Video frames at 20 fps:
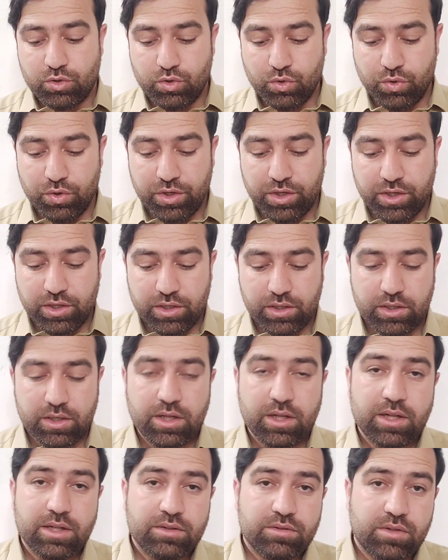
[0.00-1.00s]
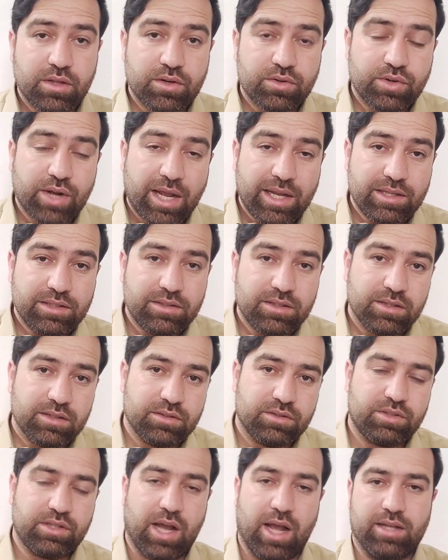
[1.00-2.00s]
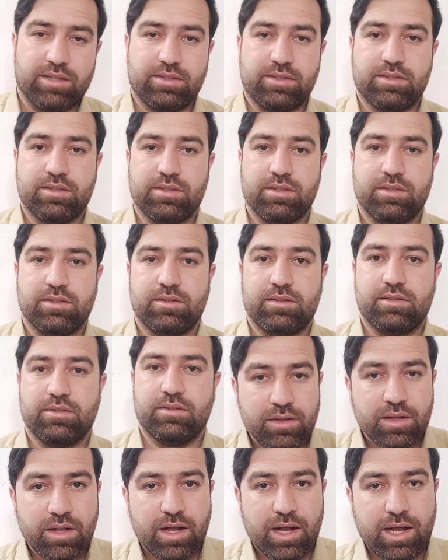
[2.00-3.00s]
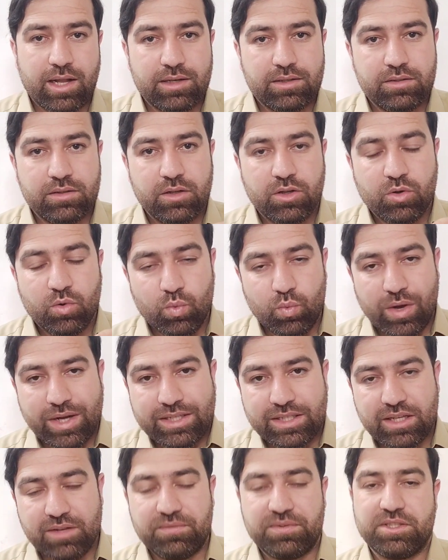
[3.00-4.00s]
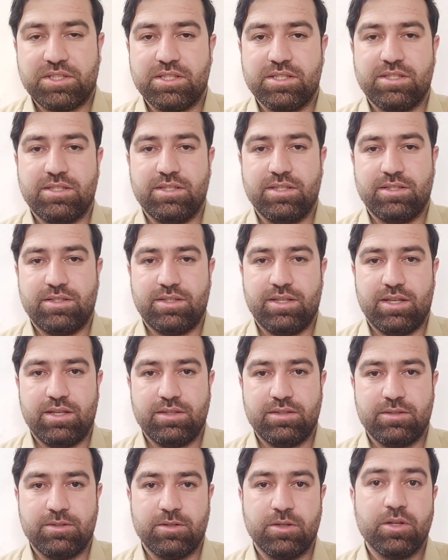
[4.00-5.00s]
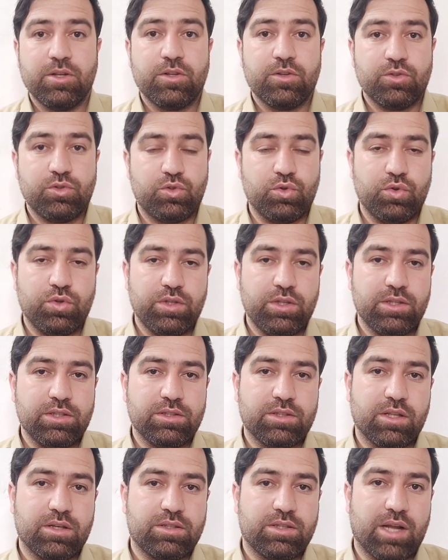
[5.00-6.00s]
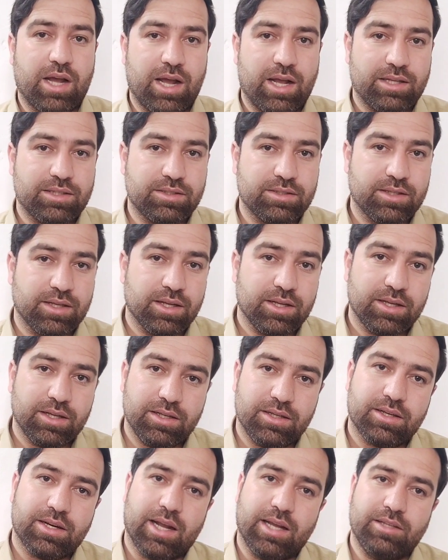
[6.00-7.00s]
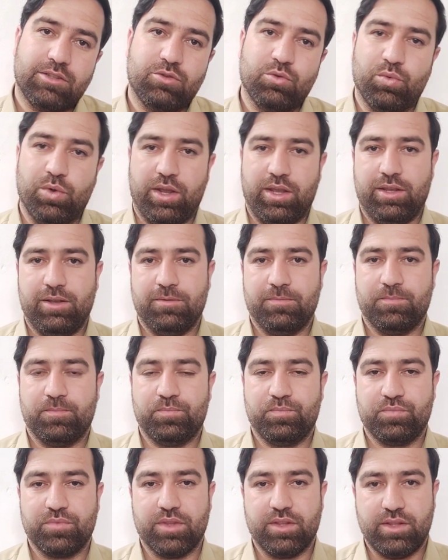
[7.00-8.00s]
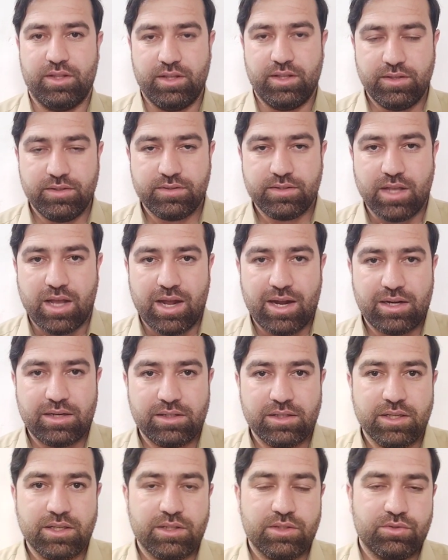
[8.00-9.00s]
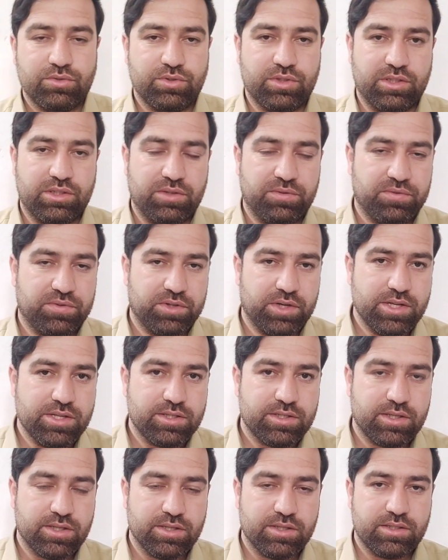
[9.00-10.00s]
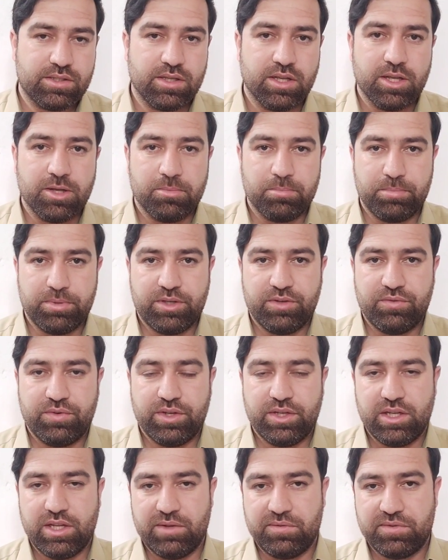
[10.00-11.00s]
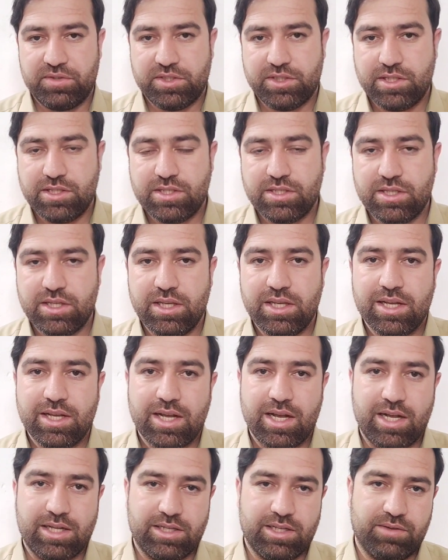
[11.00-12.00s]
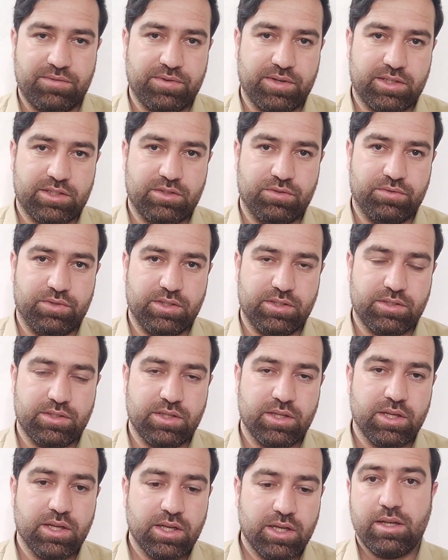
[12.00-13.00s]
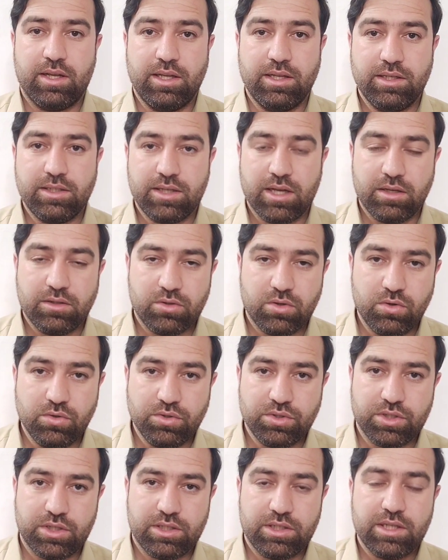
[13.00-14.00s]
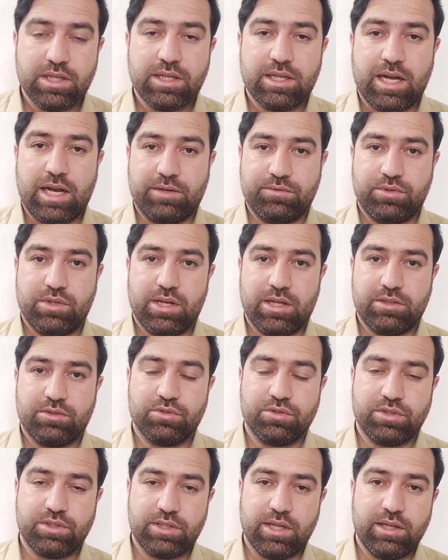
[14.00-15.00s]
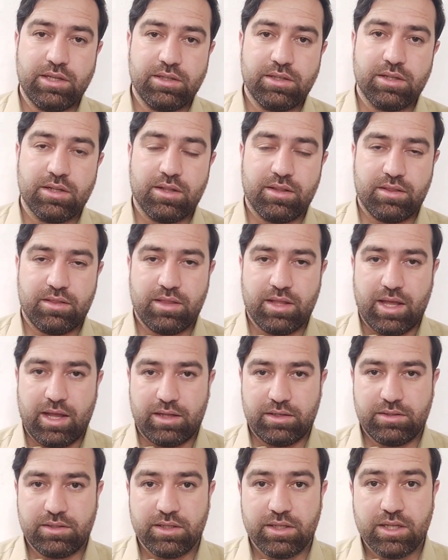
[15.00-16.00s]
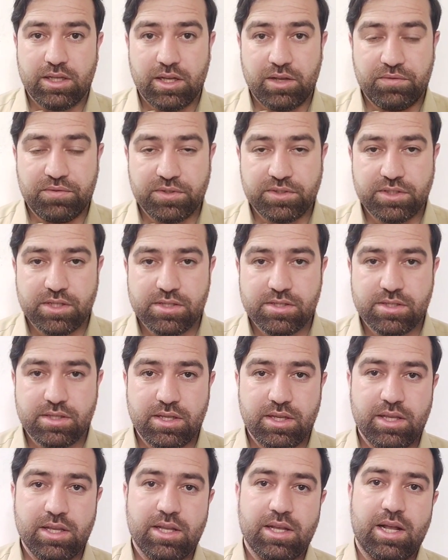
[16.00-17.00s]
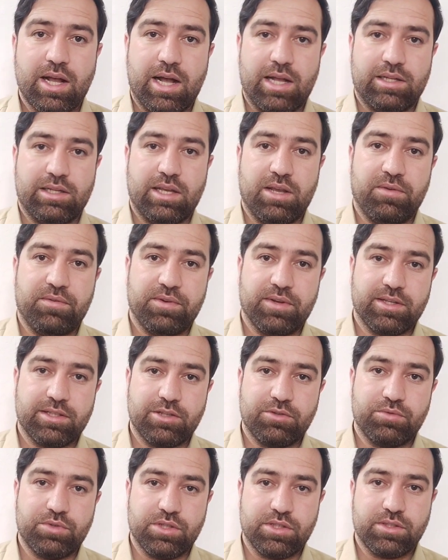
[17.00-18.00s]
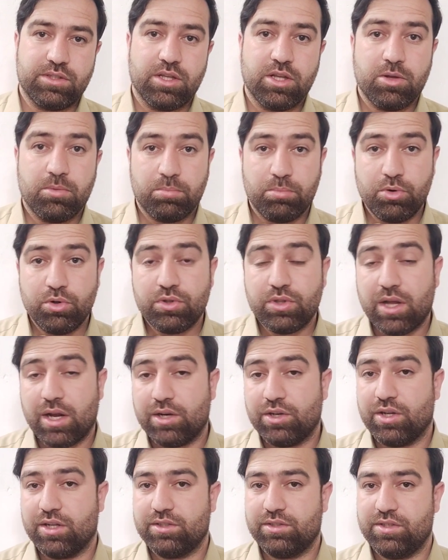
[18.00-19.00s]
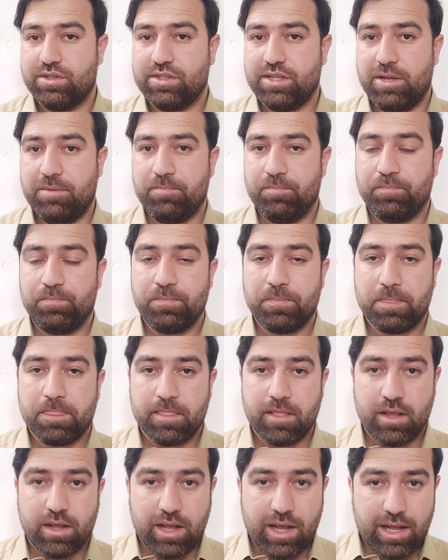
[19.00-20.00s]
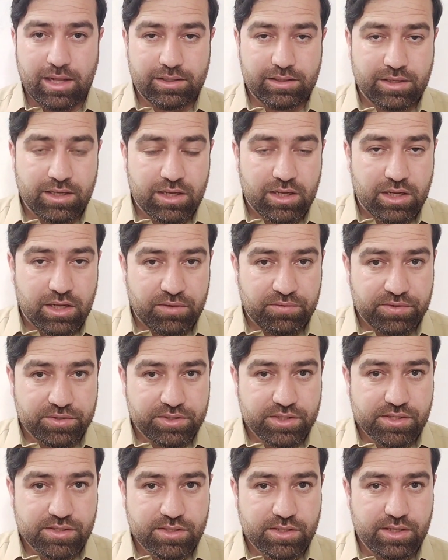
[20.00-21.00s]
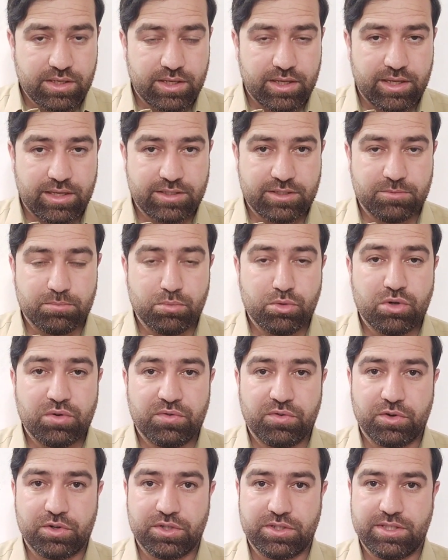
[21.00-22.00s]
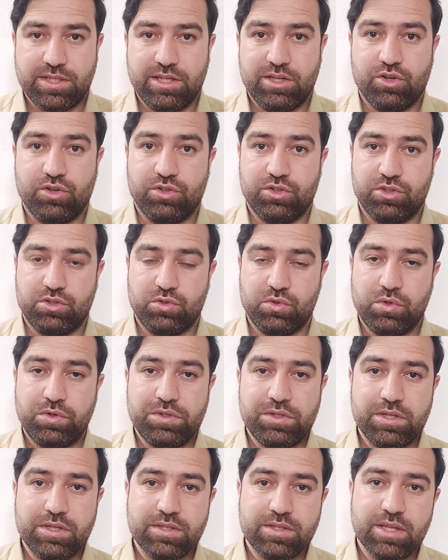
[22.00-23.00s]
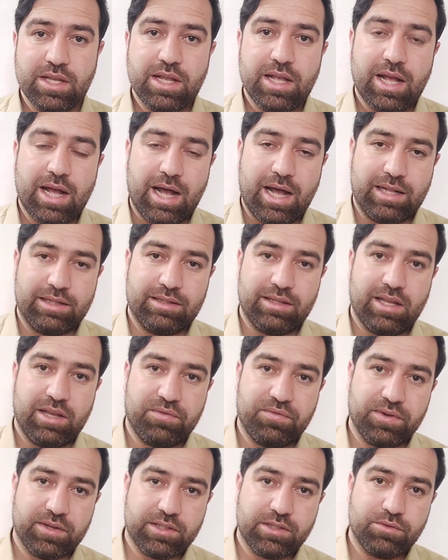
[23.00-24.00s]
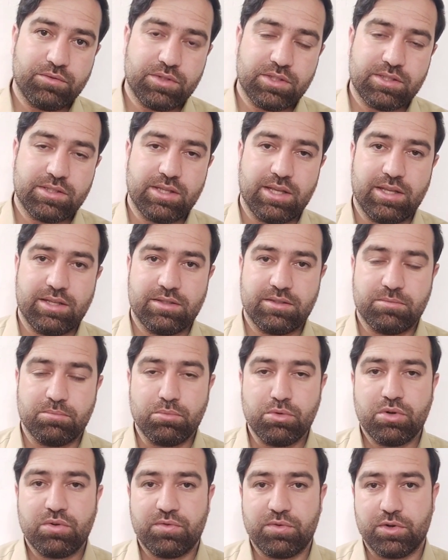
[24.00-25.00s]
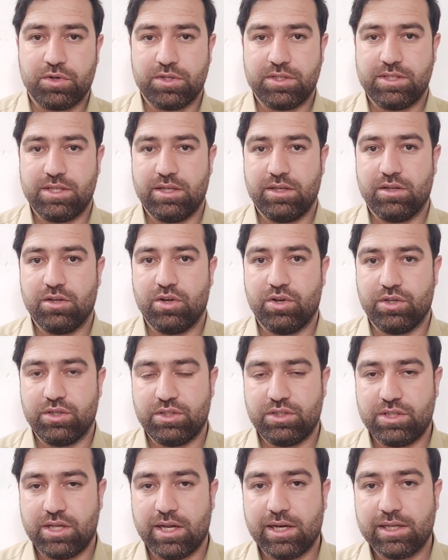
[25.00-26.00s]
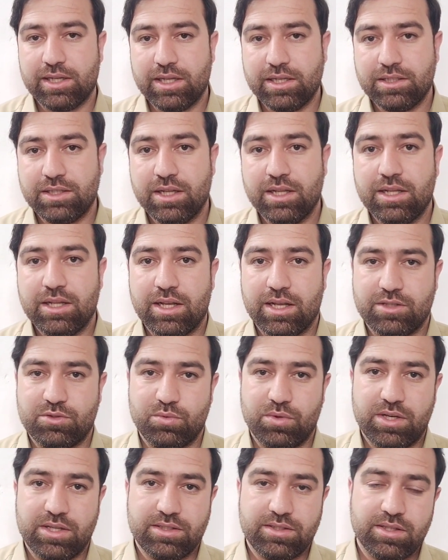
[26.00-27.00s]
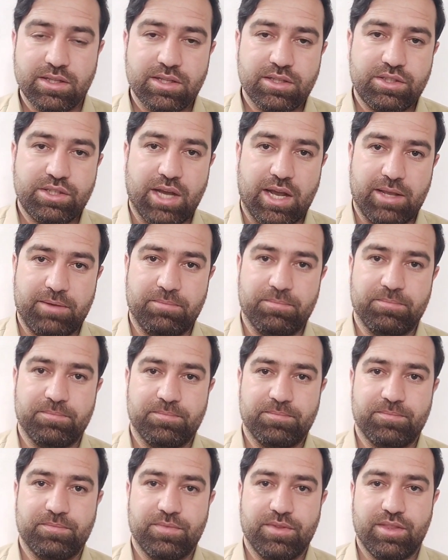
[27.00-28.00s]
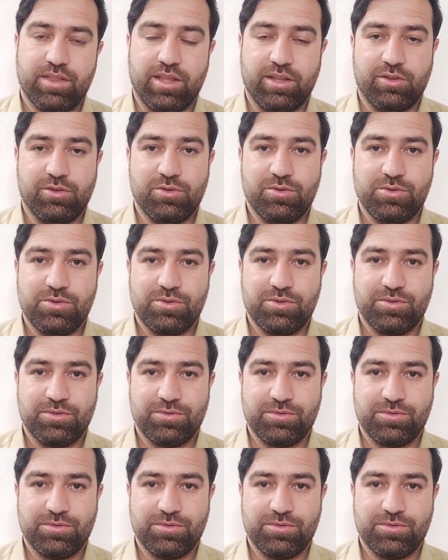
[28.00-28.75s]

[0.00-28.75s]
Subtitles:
doing the right task. And what efficiency says? Doing the task in right way. These are the differences between efficiency and effectiveness. In conclusion, I would like to say that efficiency and effectiveness both are not the same. And efficiency is more focusing on resources, and effectiveness is more focusing on target as well as time. Thank you.